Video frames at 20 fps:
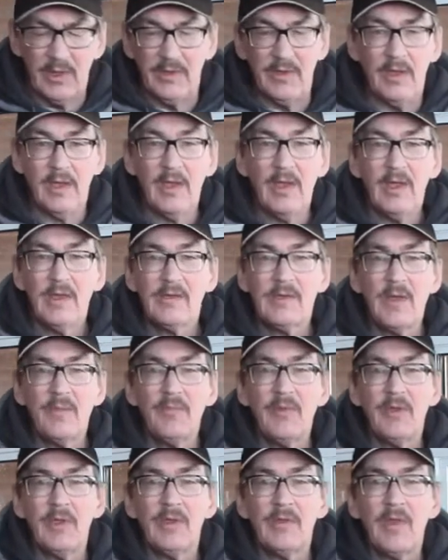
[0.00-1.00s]
and
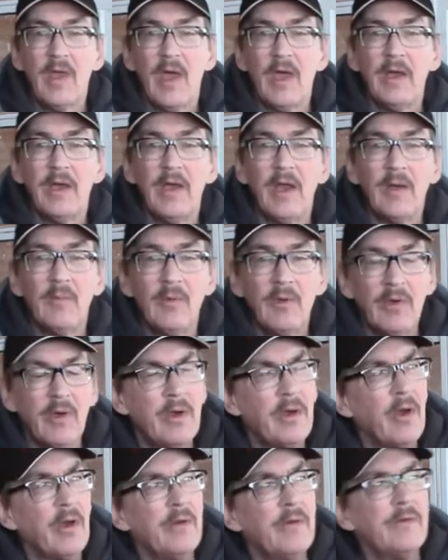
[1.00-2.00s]
something in that neighborhood,
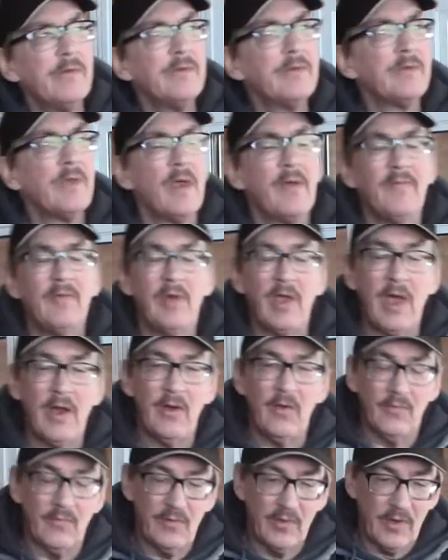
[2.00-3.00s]
or 170, I
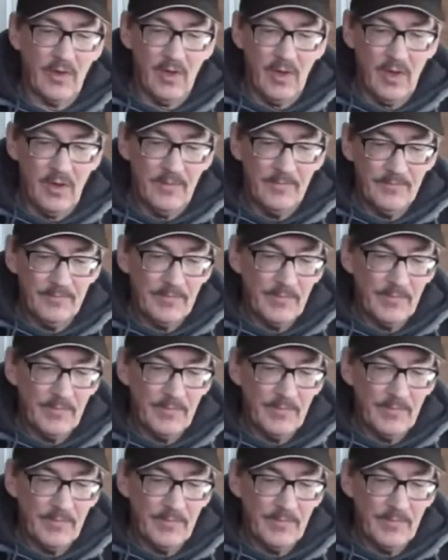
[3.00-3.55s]
don't recall.